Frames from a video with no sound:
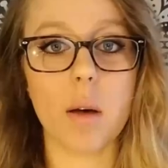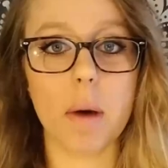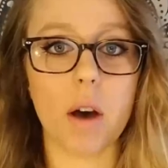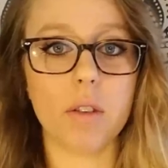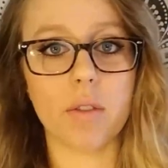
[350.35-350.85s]

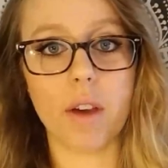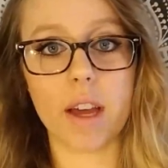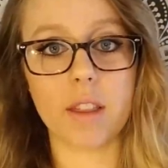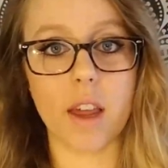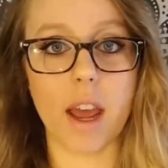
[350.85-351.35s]
about the
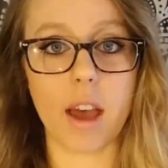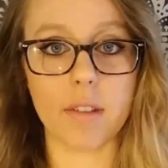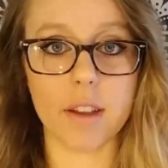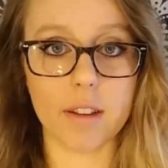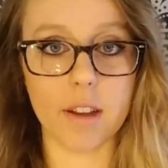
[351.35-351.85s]
fact that I
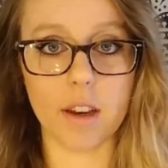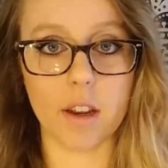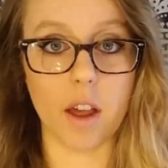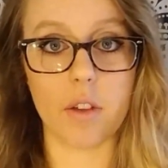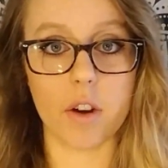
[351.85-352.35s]
haven't seen
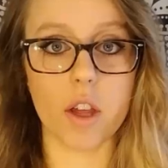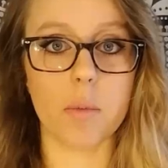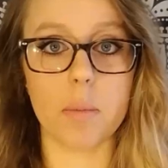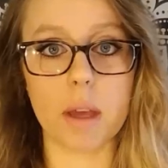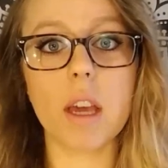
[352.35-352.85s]
another
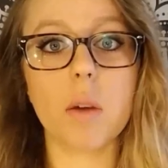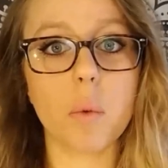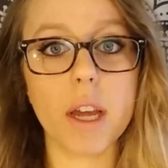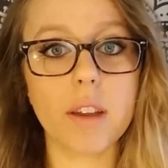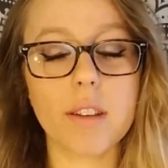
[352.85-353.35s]
human being in
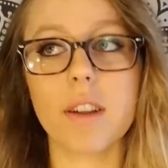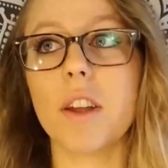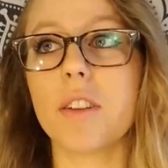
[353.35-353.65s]
weeks.